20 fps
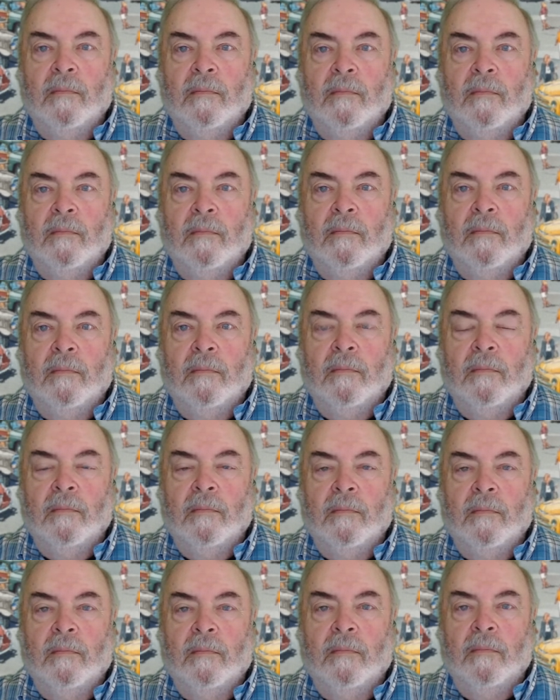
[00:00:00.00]

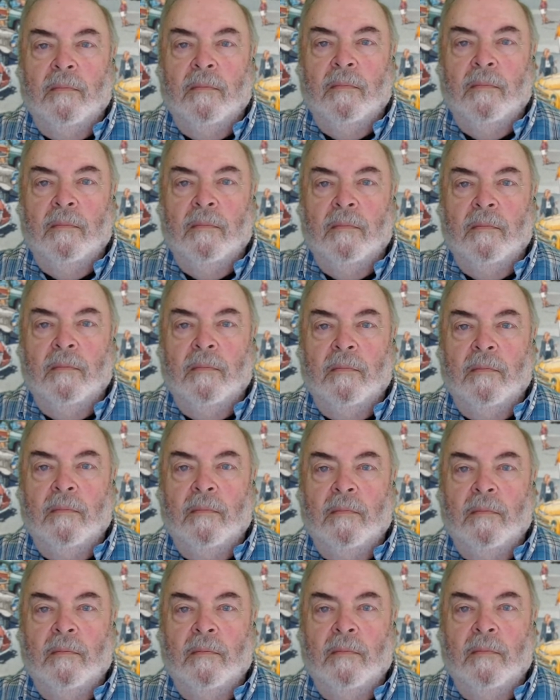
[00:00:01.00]

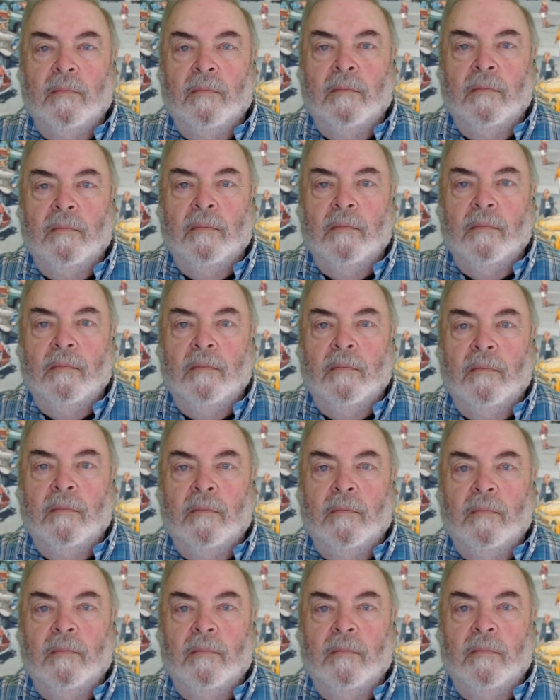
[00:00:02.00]

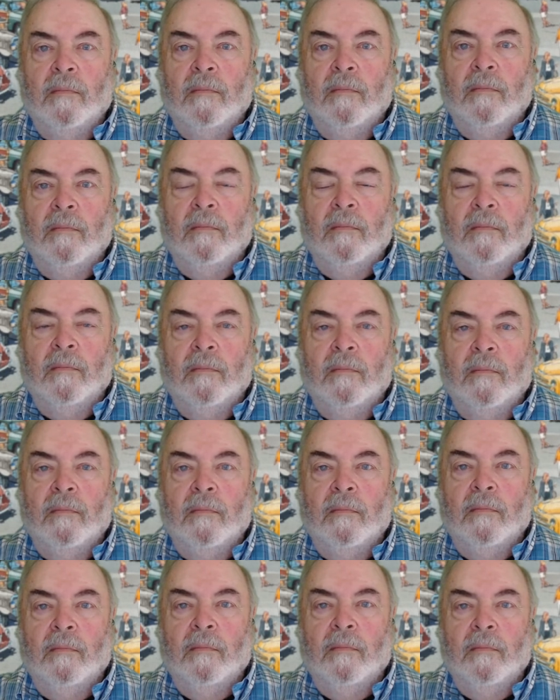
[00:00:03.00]

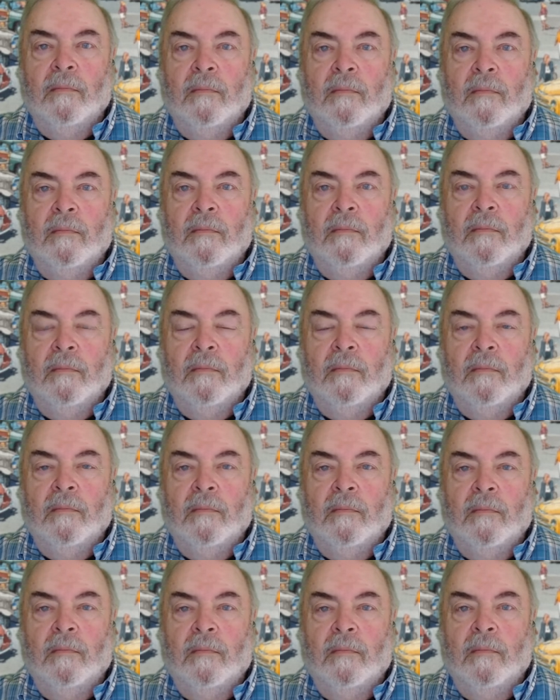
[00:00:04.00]

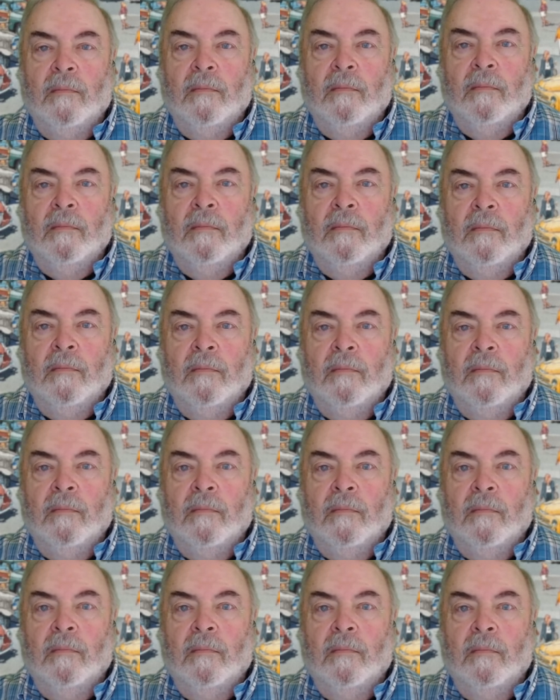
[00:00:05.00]

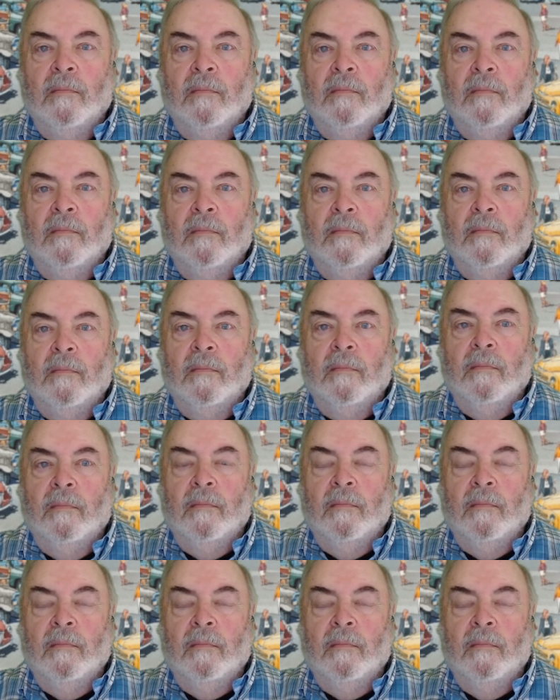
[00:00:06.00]
This person isn't speaking.